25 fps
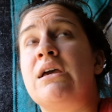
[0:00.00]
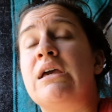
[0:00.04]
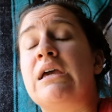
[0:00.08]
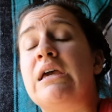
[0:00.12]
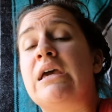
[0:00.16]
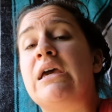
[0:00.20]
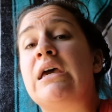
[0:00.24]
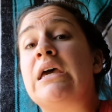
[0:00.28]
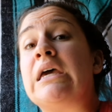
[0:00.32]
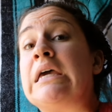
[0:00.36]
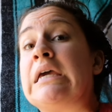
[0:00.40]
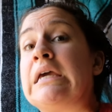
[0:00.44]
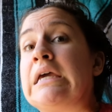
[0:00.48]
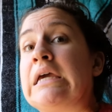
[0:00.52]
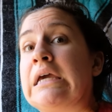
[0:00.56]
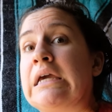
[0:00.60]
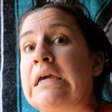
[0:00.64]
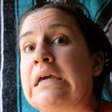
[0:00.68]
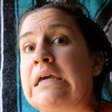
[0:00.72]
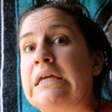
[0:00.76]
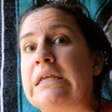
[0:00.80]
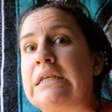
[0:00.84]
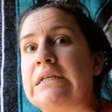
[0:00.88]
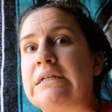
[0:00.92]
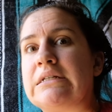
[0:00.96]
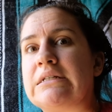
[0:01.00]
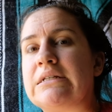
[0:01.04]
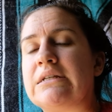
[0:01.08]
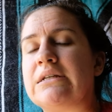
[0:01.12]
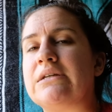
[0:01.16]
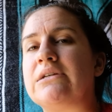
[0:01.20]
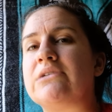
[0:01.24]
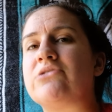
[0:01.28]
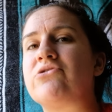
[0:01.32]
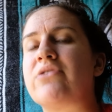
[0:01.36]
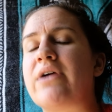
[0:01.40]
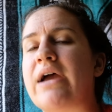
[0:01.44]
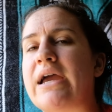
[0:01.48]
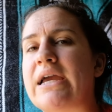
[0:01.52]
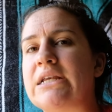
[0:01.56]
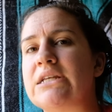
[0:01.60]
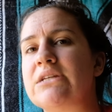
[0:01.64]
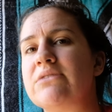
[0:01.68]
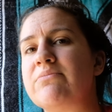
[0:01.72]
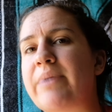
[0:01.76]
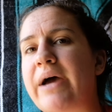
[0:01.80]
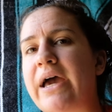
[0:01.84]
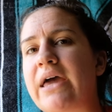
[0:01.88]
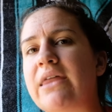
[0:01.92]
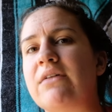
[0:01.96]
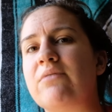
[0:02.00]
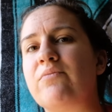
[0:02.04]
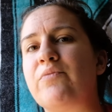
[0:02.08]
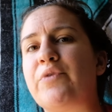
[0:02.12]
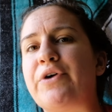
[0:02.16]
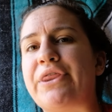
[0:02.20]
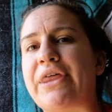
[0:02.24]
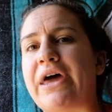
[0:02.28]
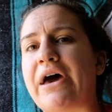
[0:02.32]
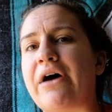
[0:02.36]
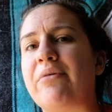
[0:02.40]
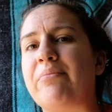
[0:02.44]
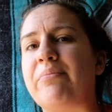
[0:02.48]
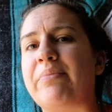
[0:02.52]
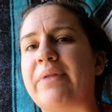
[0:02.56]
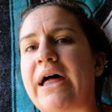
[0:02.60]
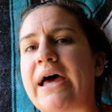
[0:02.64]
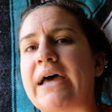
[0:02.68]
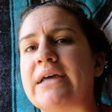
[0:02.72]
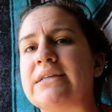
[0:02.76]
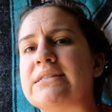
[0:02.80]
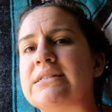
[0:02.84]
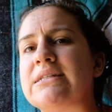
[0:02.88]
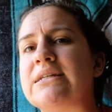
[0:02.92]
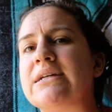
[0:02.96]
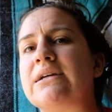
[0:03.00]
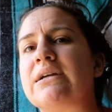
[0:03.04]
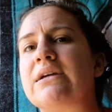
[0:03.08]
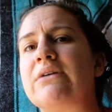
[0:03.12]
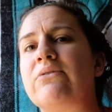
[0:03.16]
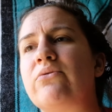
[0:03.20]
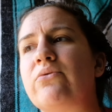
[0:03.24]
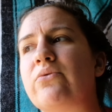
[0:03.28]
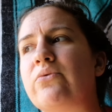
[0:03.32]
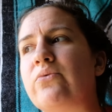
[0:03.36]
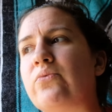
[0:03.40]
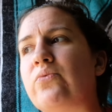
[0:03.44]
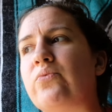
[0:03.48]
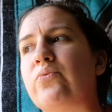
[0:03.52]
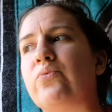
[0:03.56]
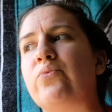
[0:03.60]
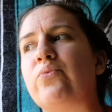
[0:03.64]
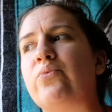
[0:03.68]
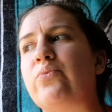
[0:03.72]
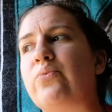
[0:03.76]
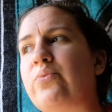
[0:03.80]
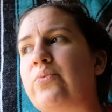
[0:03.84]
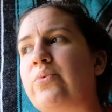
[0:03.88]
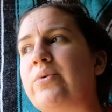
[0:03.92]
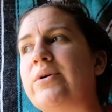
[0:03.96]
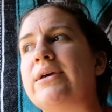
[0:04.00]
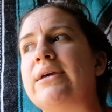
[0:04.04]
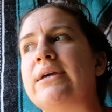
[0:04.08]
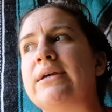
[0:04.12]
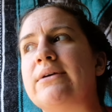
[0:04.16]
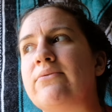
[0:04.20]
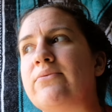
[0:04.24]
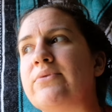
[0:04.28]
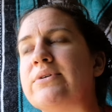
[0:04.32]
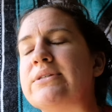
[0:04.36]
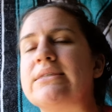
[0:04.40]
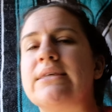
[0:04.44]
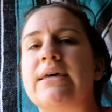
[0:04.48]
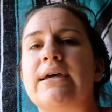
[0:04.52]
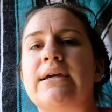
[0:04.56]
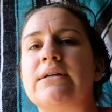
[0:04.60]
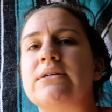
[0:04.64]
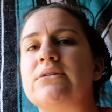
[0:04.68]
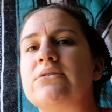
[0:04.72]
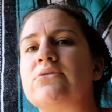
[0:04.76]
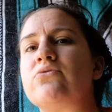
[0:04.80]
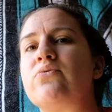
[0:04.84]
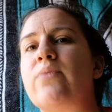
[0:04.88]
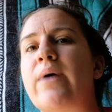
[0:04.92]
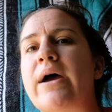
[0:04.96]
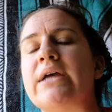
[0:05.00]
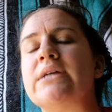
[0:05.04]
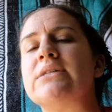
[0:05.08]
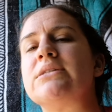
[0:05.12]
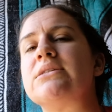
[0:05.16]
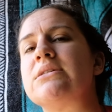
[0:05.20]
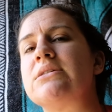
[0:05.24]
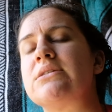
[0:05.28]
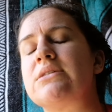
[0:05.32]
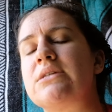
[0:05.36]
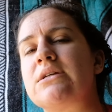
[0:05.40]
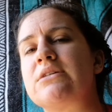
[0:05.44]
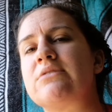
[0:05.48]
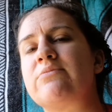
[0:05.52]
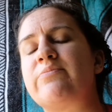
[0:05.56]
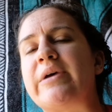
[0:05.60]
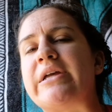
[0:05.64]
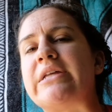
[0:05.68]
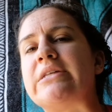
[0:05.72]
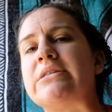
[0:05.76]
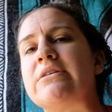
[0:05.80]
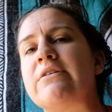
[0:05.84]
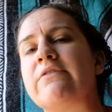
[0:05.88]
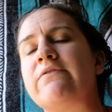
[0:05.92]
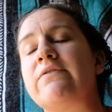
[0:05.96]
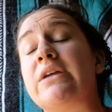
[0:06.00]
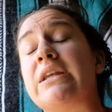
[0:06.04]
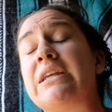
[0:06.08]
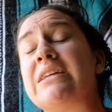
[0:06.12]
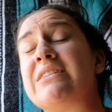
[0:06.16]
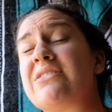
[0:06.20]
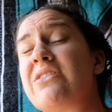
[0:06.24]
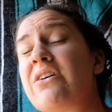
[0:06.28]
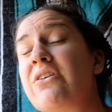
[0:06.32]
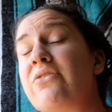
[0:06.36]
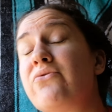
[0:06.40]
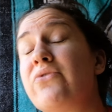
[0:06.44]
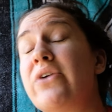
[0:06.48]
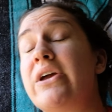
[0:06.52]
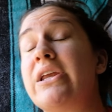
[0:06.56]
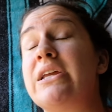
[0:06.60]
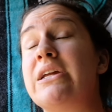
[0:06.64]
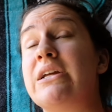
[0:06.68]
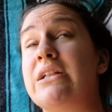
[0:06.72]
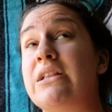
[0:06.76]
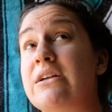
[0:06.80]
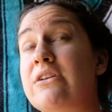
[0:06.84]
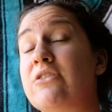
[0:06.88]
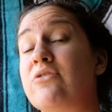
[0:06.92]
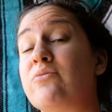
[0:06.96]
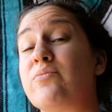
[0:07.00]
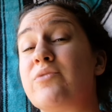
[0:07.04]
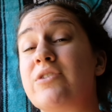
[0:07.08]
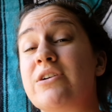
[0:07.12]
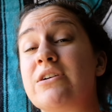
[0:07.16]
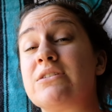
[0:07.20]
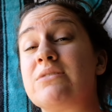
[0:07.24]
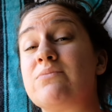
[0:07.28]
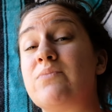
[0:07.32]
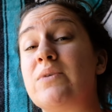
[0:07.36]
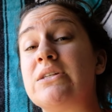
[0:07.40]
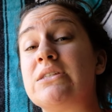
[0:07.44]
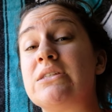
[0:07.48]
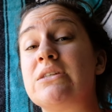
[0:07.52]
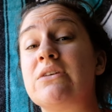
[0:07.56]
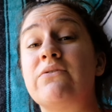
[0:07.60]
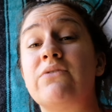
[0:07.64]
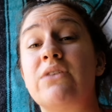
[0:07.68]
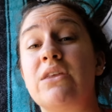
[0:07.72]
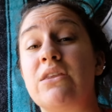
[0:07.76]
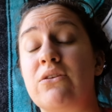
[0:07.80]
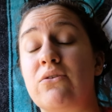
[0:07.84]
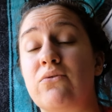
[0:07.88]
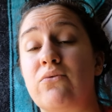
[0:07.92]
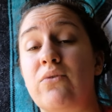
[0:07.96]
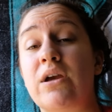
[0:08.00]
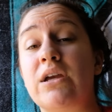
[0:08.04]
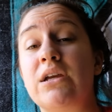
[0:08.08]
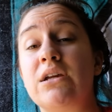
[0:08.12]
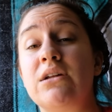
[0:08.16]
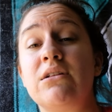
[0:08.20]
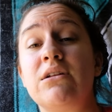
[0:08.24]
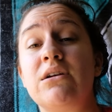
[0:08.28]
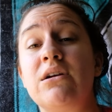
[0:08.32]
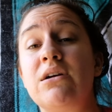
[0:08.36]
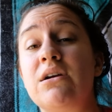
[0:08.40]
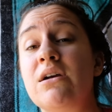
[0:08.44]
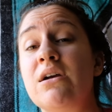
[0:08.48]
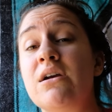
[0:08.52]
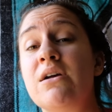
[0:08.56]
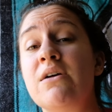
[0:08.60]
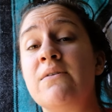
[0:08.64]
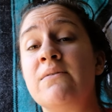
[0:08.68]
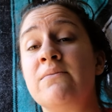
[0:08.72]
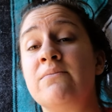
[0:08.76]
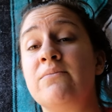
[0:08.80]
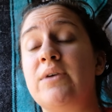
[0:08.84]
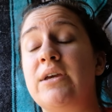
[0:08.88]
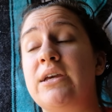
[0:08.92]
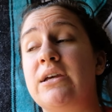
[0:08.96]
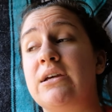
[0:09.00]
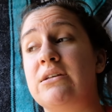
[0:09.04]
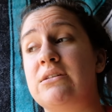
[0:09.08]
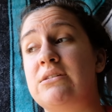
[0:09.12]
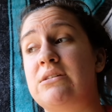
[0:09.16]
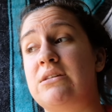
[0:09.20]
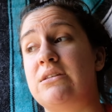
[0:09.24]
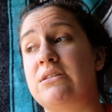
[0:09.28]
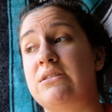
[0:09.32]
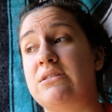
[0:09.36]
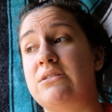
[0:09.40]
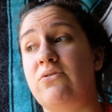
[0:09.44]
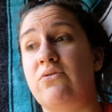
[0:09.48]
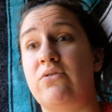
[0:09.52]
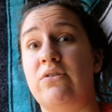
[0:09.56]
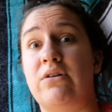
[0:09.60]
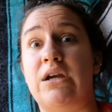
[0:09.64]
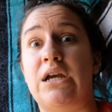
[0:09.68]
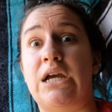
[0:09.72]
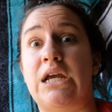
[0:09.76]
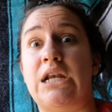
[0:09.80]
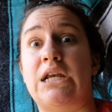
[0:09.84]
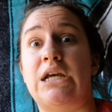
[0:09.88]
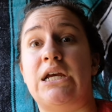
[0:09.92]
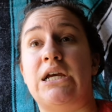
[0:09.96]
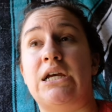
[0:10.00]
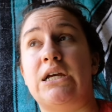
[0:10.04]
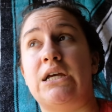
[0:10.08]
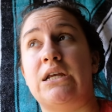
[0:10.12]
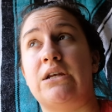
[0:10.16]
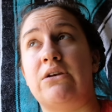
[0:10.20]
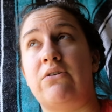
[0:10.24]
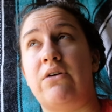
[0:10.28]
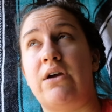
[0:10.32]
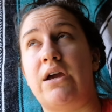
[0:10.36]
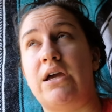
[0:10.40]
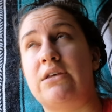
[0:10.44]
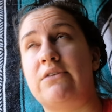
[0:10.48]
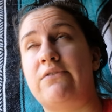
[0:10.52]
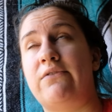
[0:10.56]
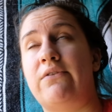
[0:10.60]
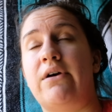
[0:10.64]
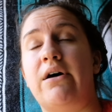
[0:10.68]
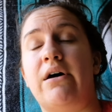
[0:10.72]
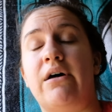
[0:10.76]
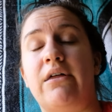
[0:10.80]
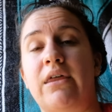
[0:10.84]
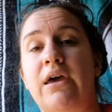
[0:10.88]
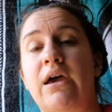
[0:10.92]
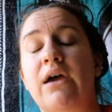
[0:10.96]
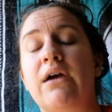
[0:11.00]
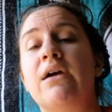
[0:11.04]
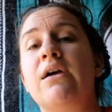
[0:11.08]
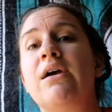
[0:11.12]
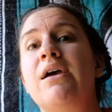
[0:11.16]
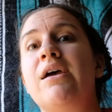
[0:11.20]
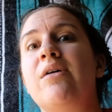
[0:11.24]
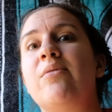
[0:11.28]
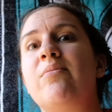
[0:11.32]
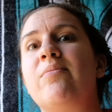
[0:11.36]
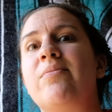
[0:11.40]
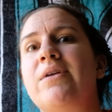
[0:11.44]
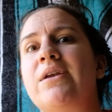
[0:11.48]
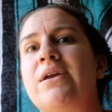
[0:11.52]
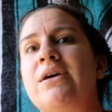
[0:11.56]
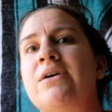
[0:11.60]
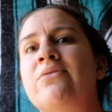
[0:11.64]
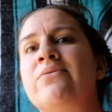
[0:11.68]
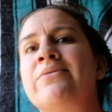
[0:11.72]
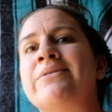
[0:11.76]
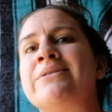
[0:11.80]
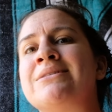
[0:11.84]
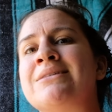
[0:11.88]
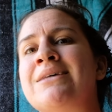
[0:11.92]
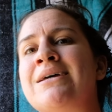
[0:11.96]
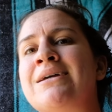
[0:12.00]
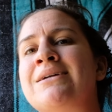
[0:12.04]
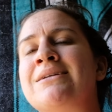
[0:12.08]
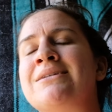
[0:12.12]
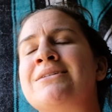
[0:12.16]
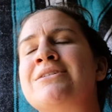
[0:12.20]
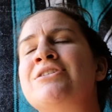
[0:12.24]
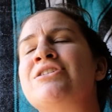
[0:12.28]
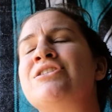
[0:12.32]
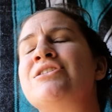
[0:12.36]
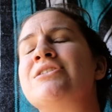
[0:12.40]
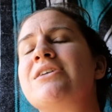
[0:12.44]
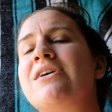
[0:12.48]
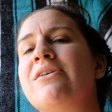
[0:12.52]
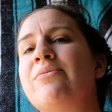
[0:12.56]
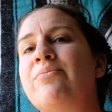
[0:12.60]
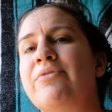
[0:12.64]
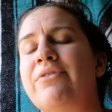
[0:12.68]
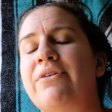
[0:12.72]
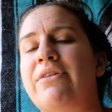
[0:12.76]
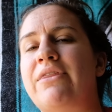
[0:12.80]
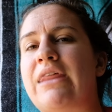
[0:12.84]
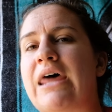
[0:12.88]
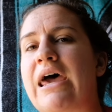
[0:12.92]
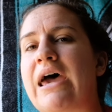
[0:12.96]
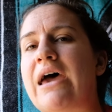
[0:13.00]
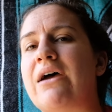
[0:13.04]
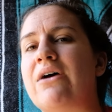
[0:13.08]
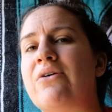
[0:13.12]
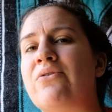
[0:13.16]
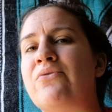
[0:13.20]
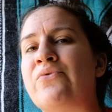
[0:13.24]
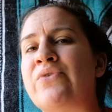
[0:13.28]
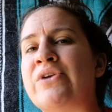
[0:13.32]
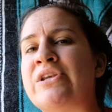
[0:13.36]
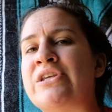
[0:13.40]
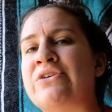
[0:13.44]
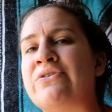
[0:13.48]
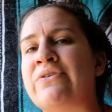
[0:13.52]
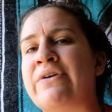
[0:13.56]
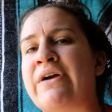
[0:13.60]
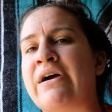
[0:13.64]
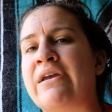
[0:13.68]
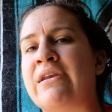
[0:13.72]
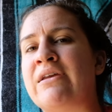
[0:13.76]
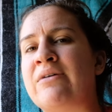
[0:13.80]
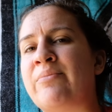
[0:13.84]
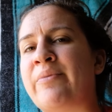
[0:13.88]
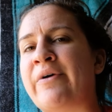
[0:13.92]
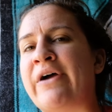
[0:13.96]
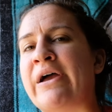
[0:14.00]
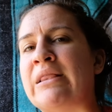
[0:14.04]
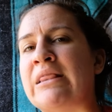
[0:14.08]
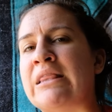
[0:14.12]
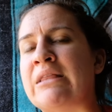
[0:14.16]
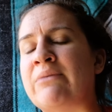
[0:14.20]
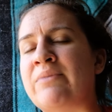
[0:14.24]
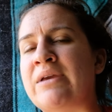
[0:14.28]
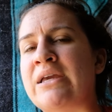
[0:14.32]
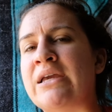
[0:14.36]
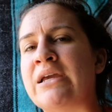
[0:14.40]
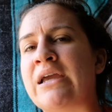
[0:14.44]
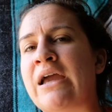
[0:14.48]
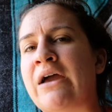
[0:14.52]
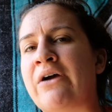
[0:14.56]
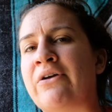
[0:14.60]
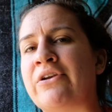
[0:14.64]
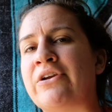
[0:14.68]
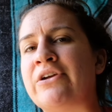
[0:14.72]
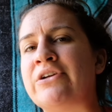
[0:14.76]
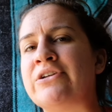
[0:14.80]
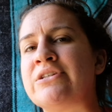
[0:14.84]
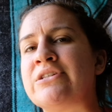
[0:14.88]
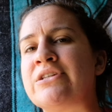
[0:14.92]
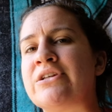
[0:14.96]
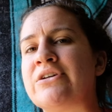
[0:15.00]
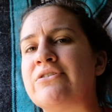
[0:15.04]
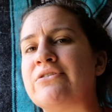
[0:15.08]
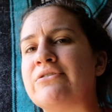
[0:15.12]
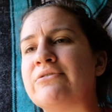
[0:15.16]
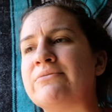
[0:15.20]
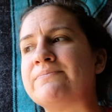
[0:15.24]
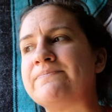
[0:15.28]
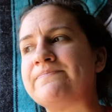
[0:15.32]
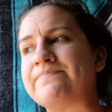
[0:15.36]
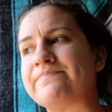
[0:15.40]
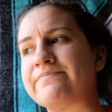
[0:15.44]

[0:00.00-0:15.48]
and trying to buy them without plastic, it was like twice as expensive. And it's already a little more expensive than the regular because it's organic and grass, all that. But it was like double that when you got it behind the meat counter. So